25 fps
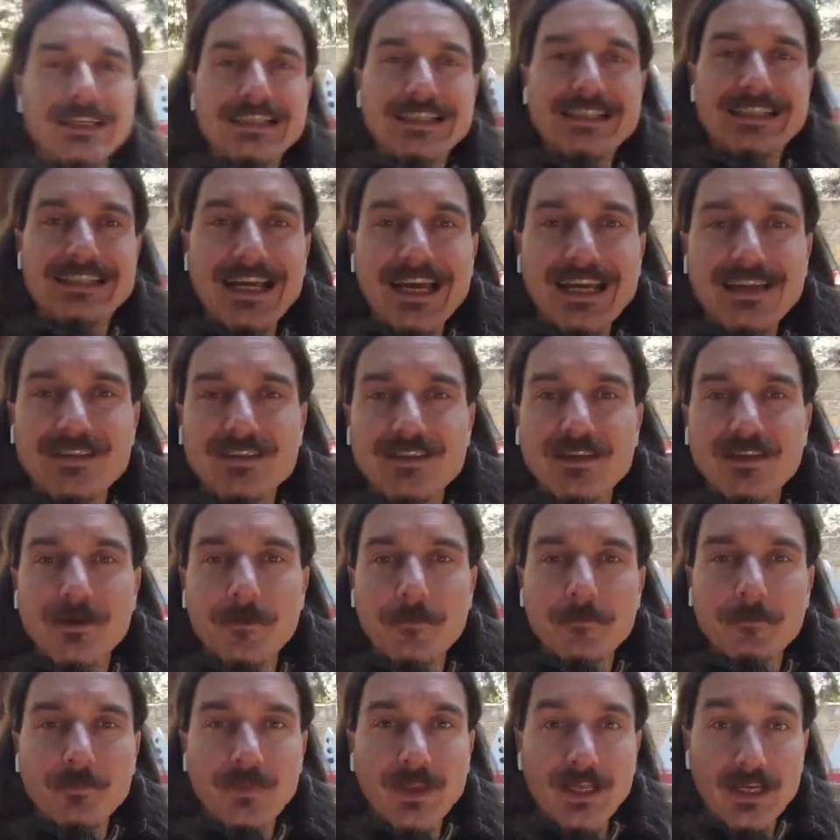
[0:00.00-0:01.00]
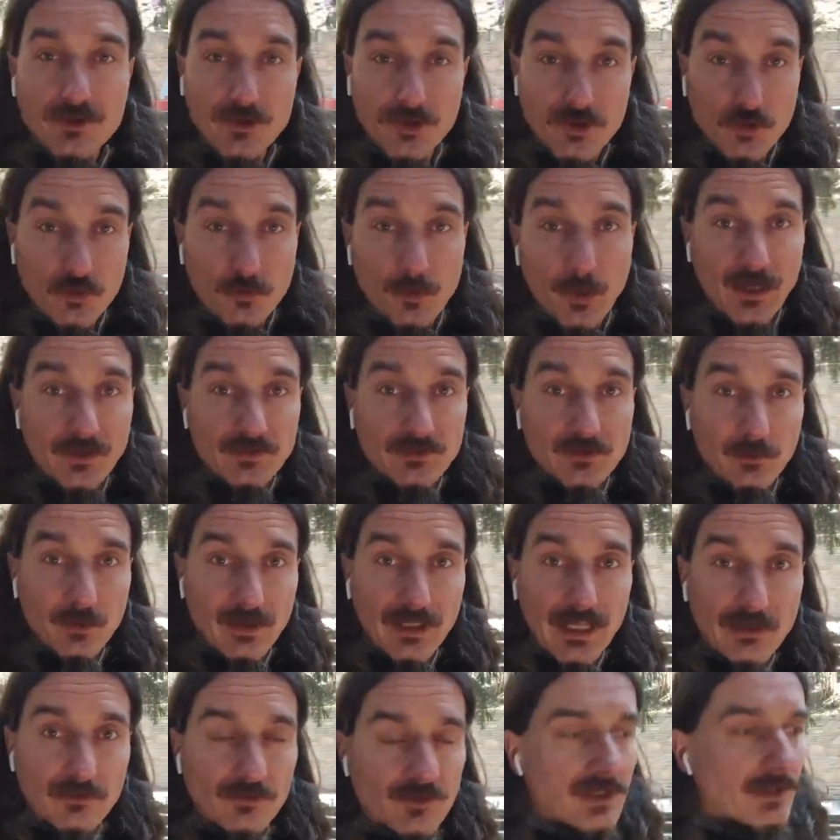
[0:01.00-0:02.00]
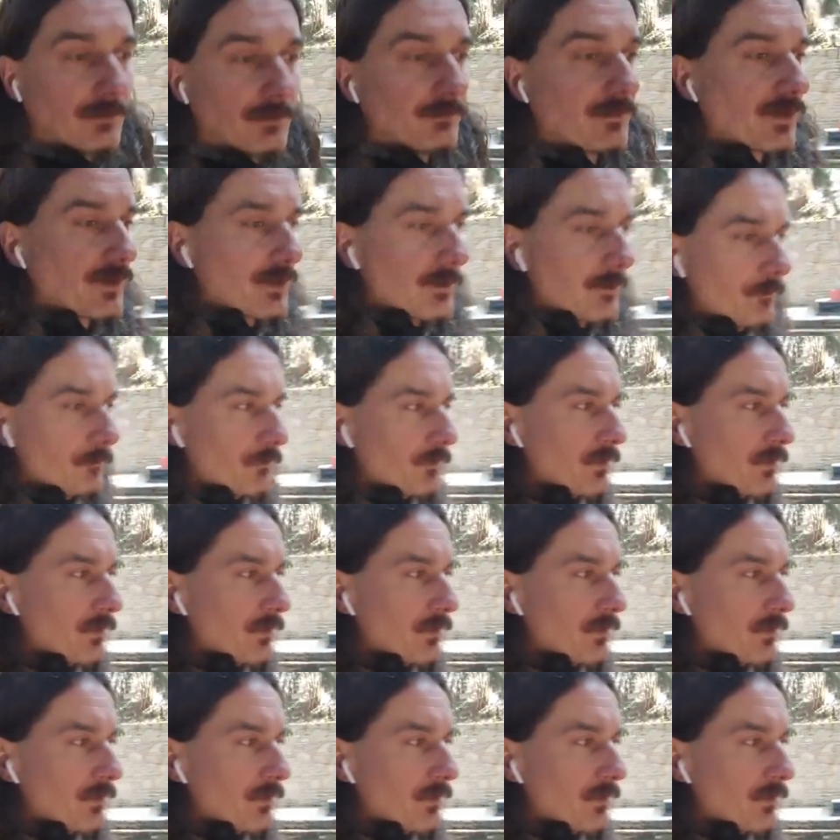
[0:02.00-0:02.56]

Debt had two possible outcomes.